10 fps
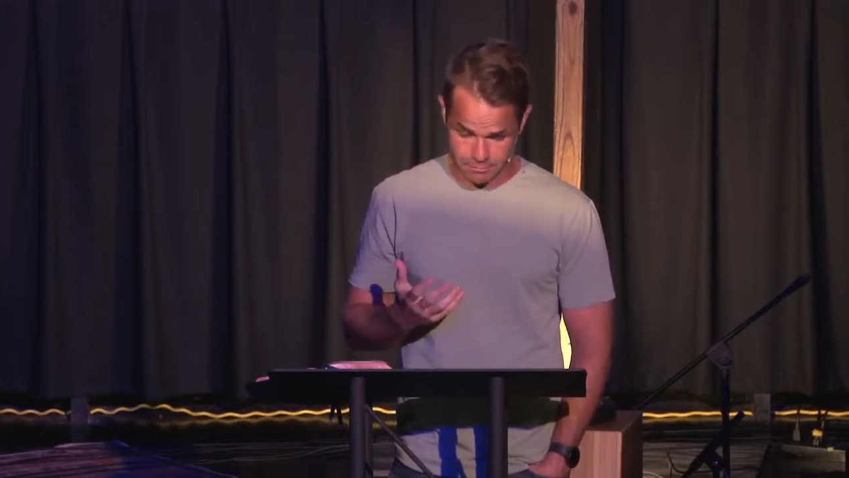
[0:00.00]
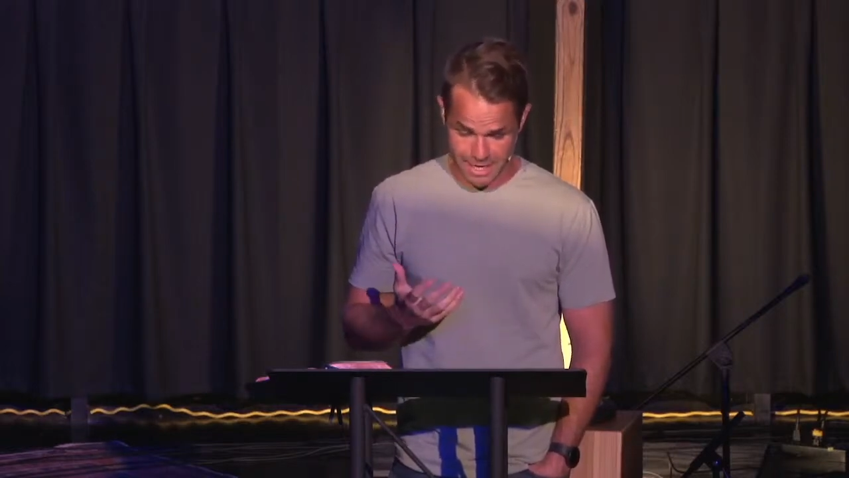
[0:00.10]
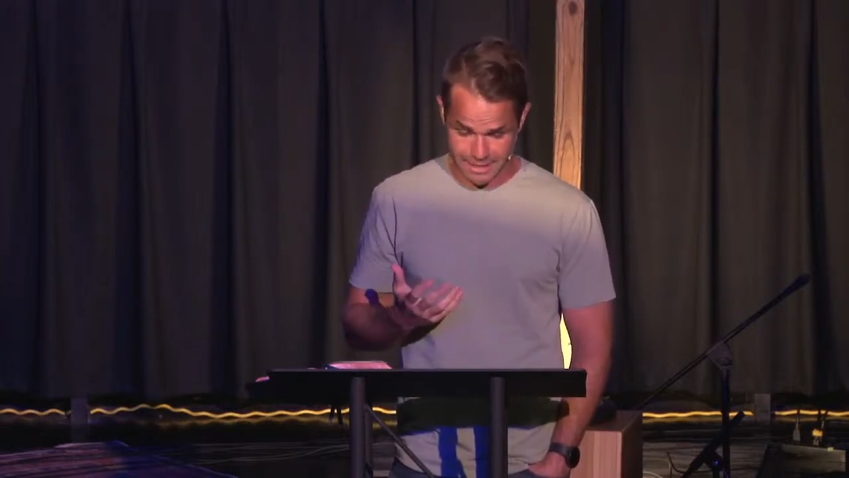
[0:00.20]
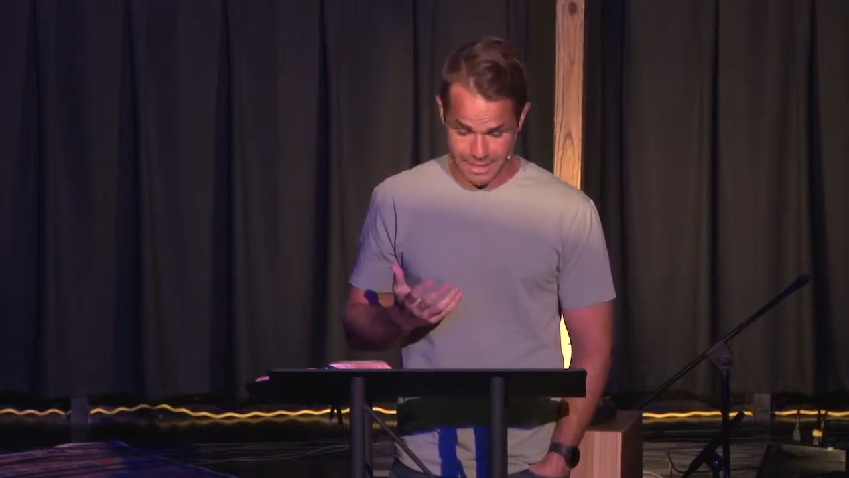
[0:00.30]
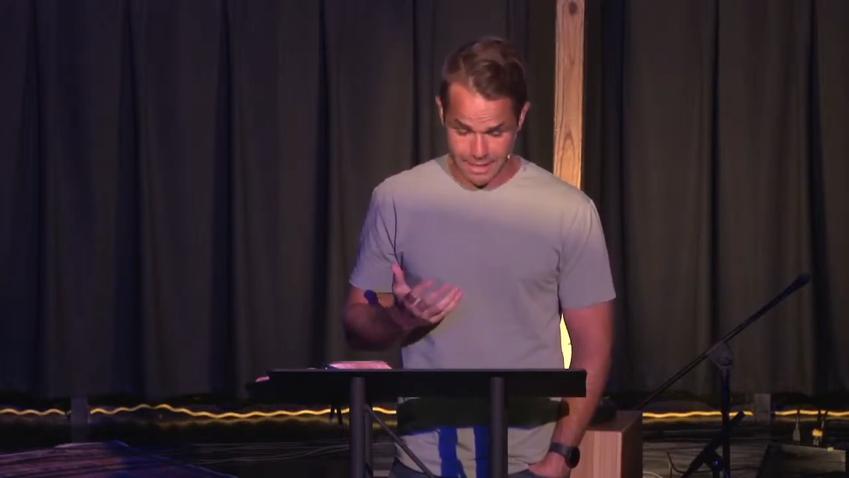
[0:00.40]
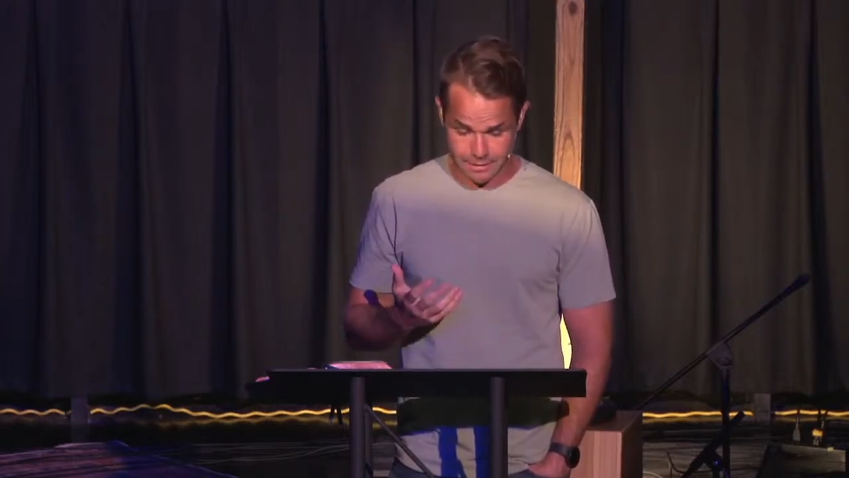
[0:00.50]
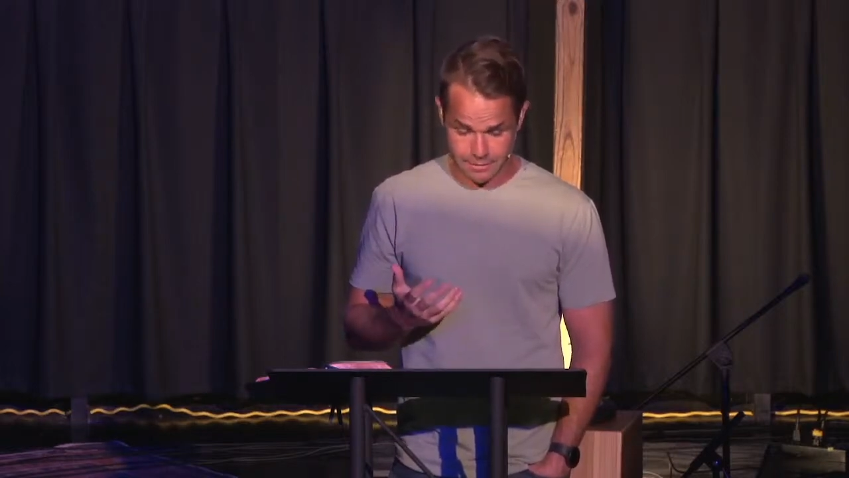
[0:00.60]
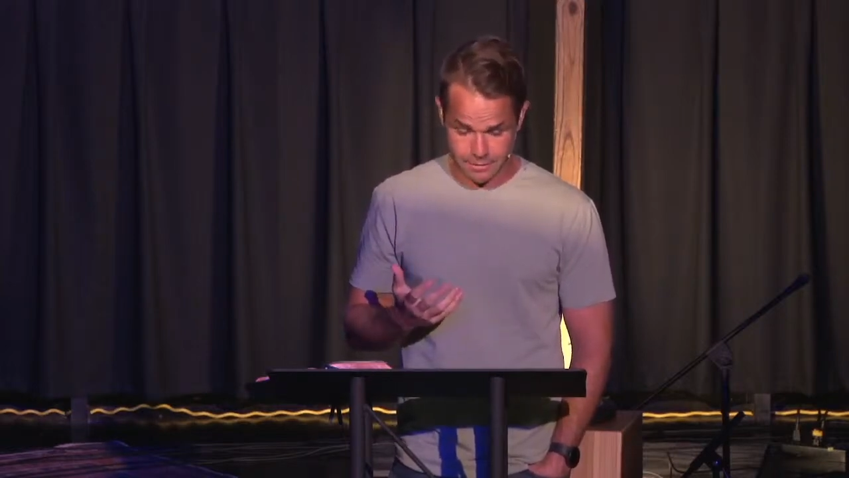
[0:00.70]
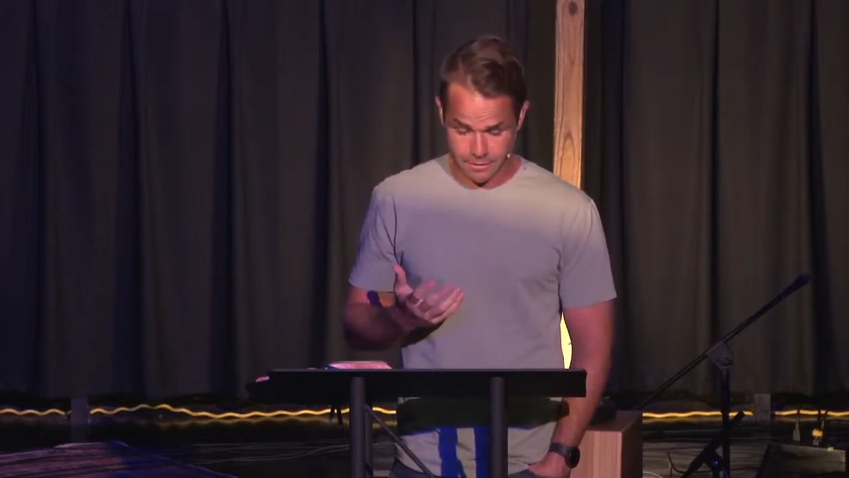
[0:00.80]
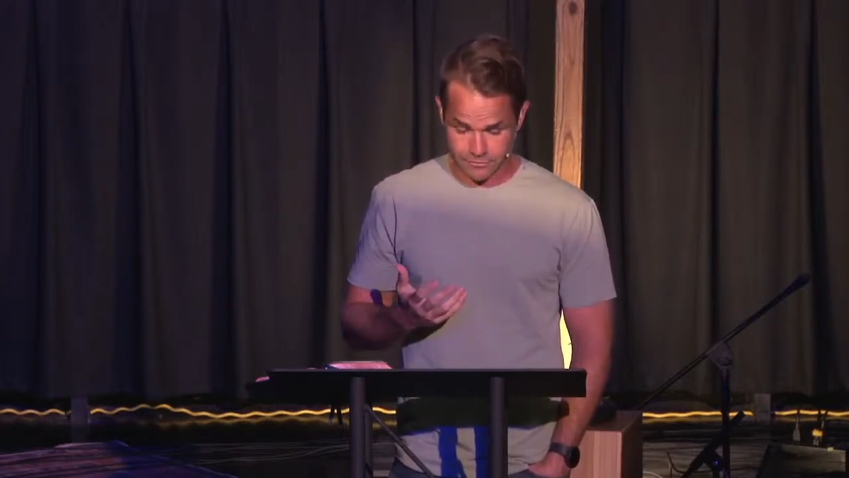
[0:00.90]
by
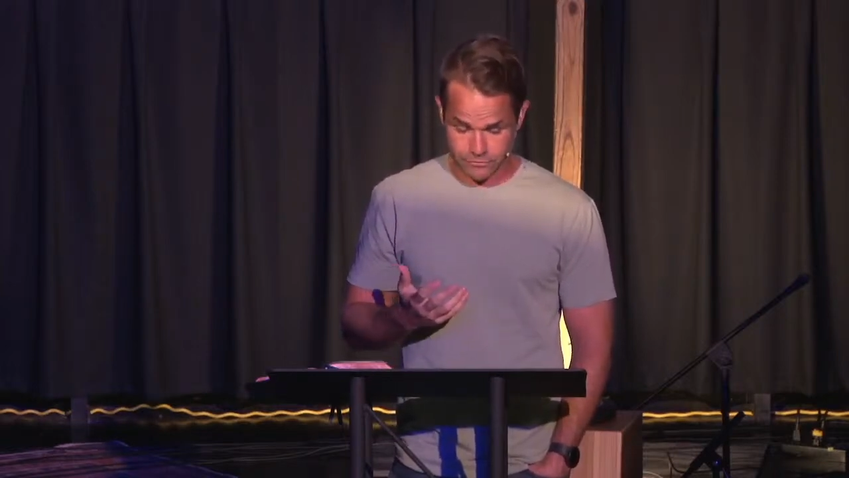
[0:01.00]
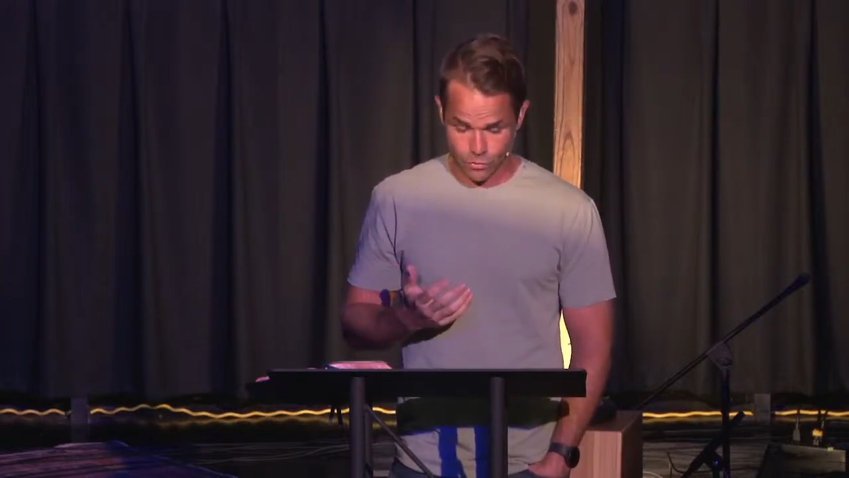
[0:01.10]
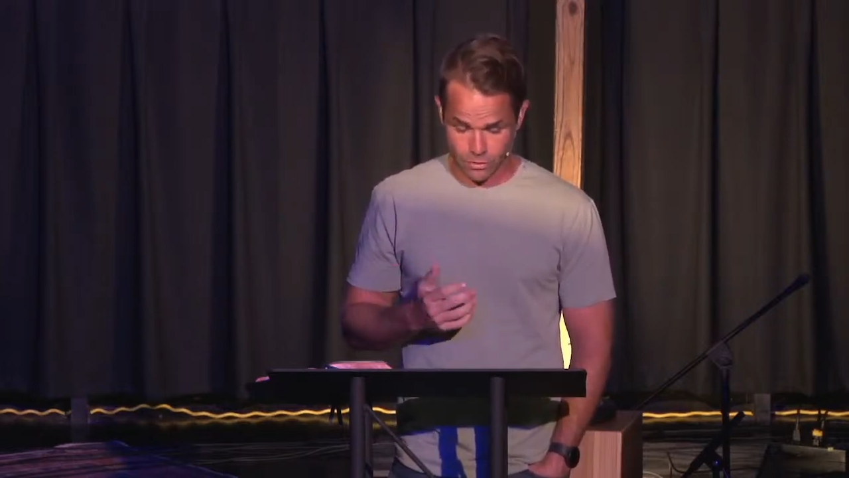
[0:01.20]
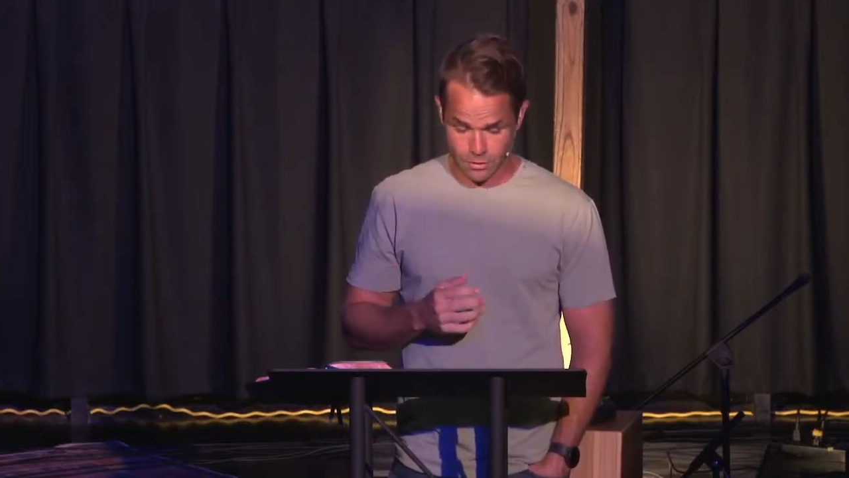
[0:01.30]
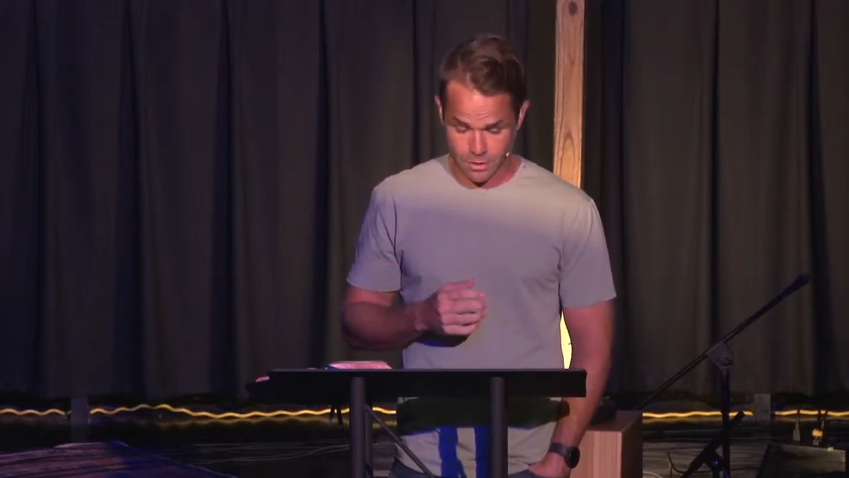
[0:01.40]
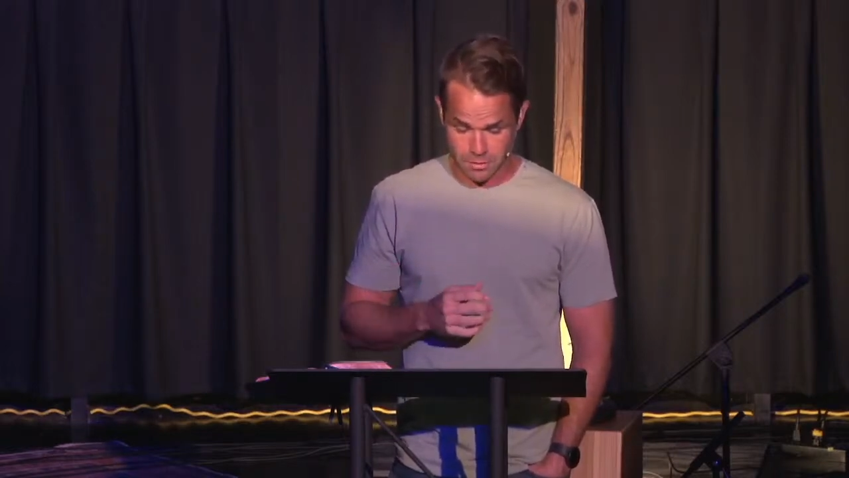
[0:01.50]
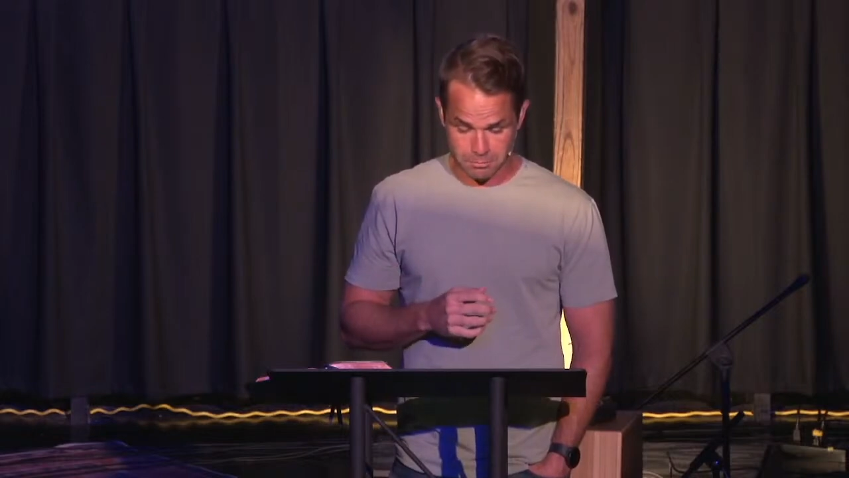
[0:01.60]
God for